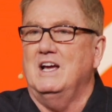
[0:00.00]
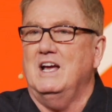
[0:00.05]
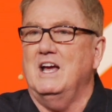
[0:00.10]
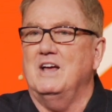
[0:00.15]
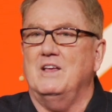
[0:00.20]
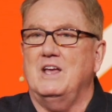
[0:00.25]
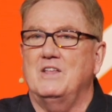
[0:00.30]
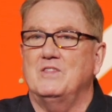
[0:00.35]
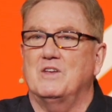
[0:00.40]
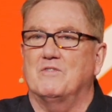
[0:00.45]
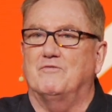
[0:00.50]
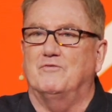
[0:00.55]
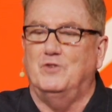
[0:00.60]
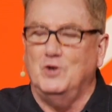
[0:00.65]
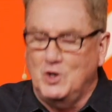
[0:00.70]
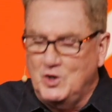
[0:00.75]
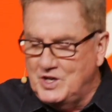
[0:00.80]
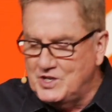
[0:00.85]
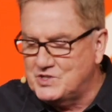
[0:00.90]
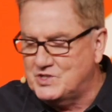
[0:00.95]
And the
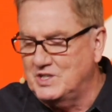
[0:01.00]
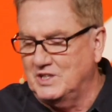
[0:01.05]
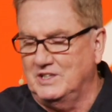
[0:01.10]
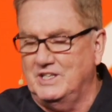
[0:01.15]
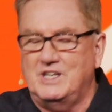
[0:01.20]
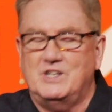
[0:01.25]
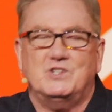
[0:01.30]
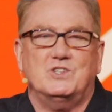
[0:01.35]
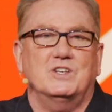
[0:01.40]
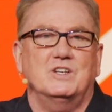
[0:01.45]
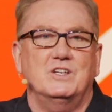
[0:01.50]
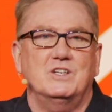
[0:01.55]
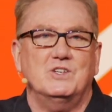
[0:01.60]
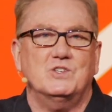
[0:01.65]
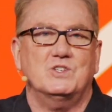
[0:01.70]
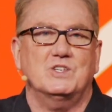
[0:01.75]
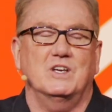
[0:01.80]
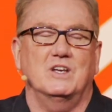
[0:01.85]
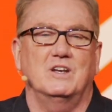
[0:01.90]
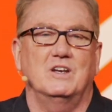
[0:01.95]
food is
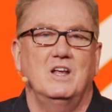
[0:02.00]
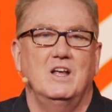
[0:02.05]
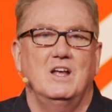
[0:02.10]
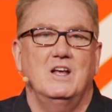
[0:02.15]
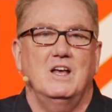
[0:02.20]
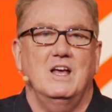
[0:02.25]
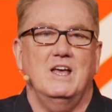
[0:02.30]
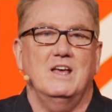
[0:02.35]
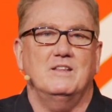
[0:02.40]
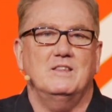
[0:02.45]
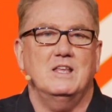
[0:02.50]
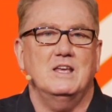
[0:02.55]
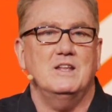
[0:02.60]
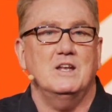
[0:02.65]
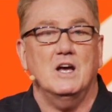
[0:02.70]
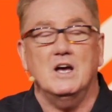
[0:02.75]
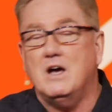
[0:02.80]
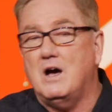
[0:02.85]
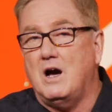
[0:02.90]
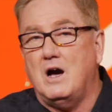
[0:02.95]
delicious. And
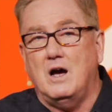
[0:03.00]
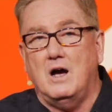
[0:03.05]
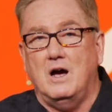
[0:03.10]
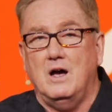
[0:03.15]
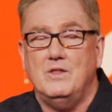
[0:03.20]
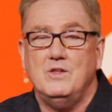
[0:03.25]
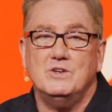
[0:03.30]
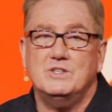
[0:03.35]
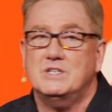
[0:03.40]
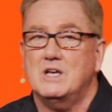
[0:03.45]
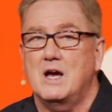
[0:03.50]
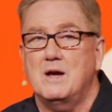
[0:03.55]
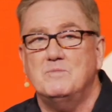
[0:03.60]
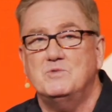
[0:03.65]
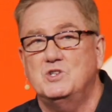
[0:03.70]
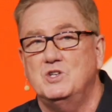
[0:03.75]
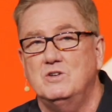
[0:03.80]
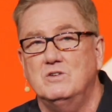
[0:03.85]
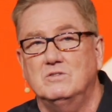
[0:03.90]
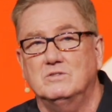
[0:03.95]
then other
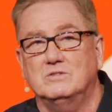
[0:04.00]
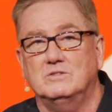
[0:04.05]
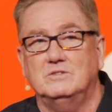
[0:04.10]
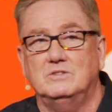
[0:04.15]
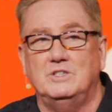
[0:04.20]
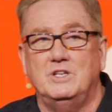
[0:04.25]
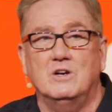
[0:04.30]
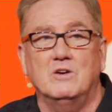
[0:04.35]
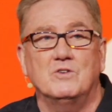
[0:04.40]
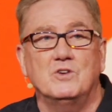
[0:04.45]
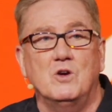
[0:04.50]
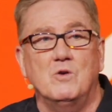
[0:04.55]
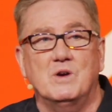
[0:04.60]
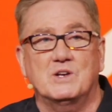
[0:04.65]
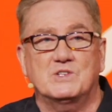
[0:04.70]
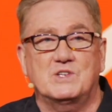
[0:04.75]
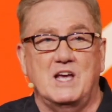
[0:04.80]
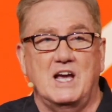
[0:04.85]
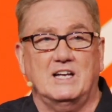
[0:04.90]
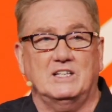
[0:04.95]
times you don't know
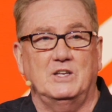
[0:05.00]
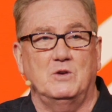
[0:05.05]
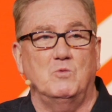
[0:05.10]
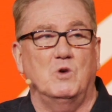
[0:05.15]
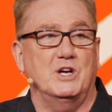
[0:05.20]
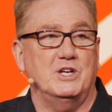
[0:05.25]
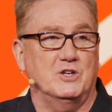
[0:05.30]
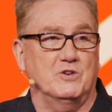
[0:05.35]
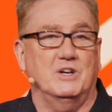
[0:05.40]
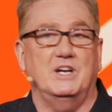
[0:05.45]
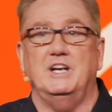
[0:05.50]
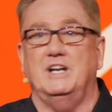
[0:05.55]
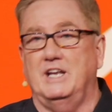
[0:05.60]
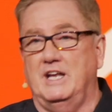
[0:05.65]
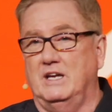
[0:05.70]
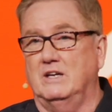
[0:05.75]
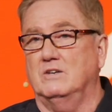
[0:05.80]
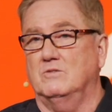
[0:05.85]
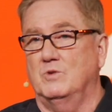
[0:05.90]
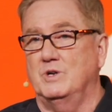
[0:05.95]
exactly what you're
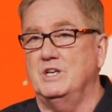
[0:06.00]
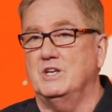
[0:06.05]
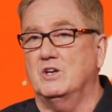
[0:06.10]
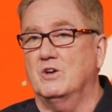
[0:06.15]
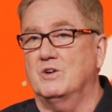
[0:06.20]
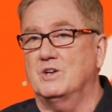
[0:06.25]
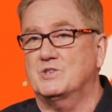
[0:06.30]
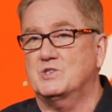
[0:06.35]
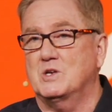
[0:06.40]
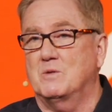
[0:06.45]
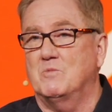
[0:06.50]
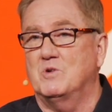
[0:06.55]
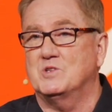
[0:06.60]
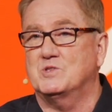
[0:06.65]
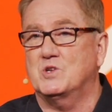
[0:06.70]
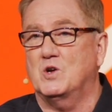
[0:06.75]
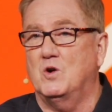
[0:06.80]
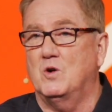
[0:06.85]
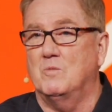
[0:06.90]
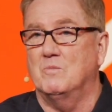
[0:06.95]
eating when you go to
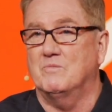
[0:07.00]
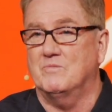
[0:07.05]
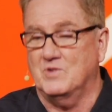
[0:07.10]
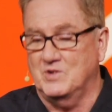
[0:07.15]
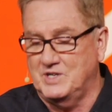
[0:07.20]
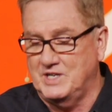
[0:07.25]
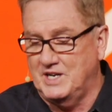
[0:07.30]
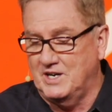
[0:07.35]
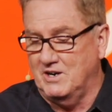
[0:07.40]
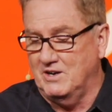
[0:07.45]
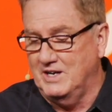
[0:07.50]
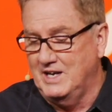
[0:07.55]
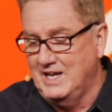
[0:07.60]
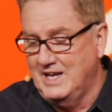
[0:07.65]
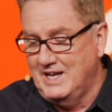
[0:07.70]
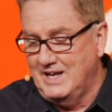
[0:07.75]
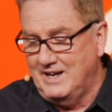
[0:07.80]
someone's home for dinner.